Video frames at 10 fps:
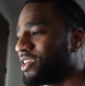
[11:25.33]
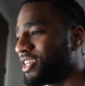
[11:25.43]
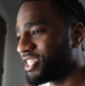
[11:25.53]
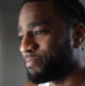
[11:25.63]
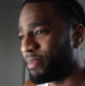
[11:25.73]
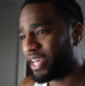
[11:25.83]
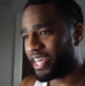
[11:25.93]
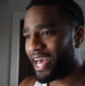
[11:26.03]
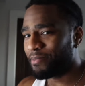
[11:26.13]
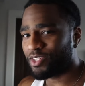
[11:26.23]
It's a big
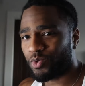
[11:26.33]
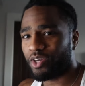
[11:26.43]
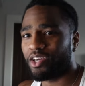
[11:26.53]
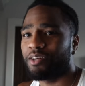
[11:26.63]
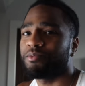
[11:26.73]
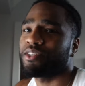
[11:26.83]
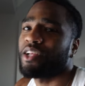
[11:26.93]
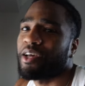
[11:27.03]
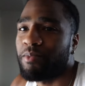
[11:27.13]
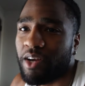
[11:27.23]
gap between. I'm just
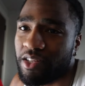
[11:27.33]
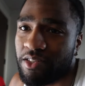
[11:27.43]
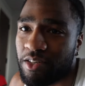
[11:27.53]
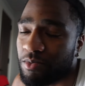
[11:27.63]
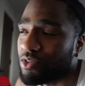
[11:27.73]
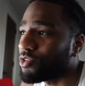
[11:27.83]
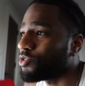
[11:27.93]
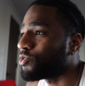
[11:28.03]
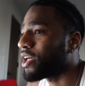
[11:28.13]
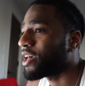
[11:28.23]
like, bro, I need something to do.
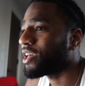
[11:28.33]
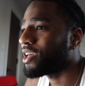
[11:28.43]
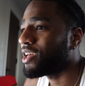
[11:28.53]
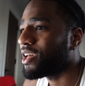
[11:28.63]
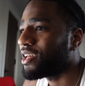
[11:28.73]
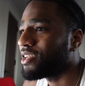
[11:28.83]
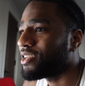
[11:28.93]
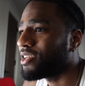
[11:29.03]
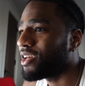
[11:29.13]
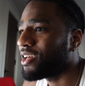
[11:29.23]
Like, yeah,
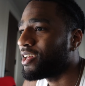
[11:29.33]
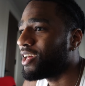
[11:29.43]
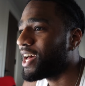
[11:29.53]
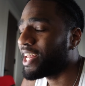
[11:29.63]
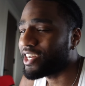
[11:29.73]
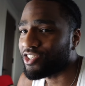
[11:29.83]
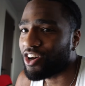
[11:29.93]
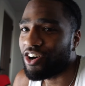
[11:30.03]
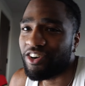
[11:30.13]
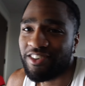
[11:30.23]
yeah. I like to
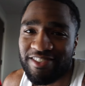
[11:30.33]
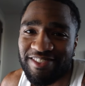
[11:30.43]
talk.